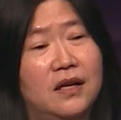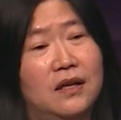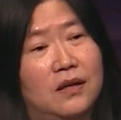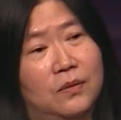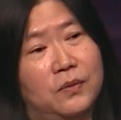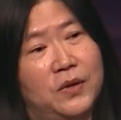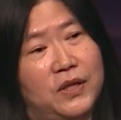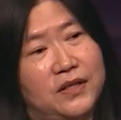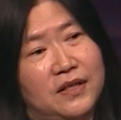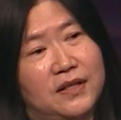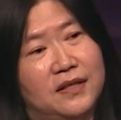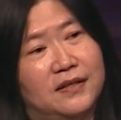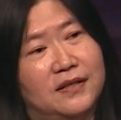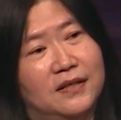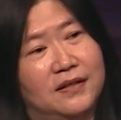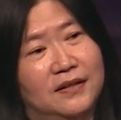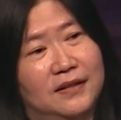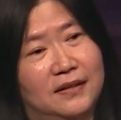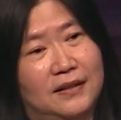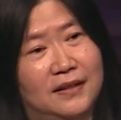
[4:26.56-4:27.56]
which is
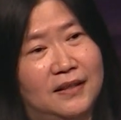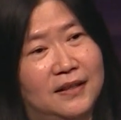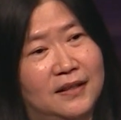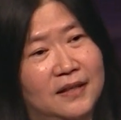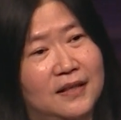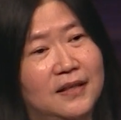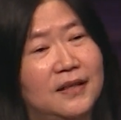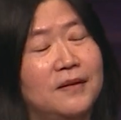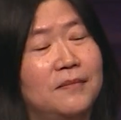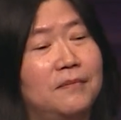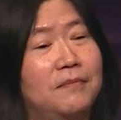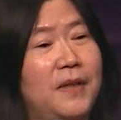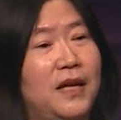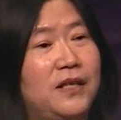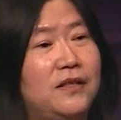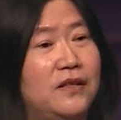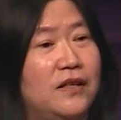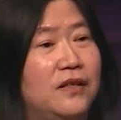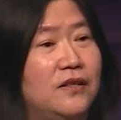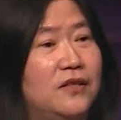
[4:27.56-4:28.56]
the
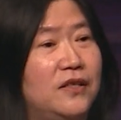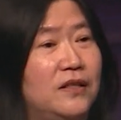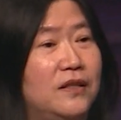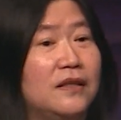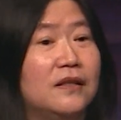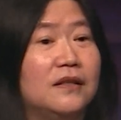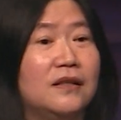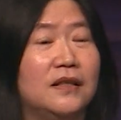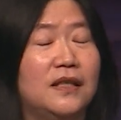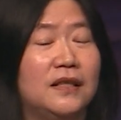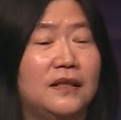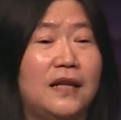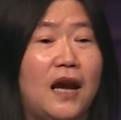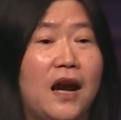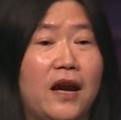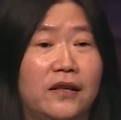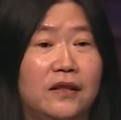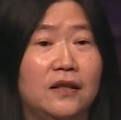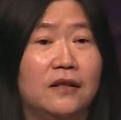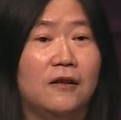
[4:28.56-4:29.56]
message, the
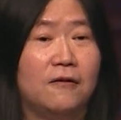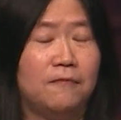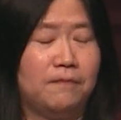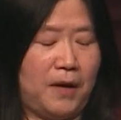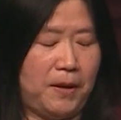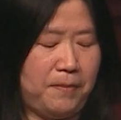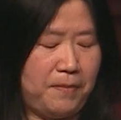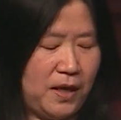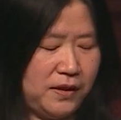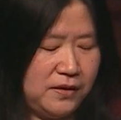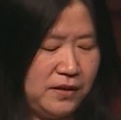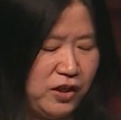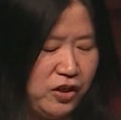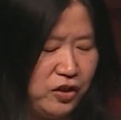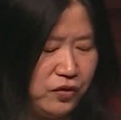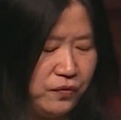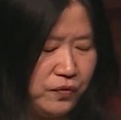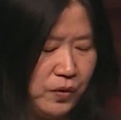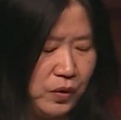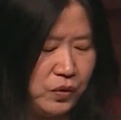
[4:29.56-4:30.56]
title of my
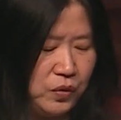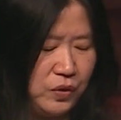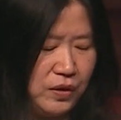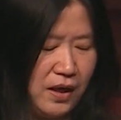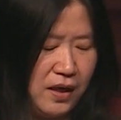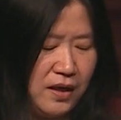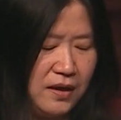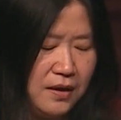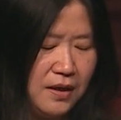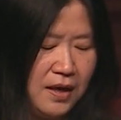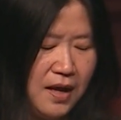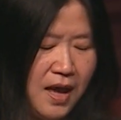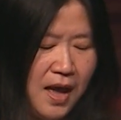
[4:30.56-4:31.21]
message for today.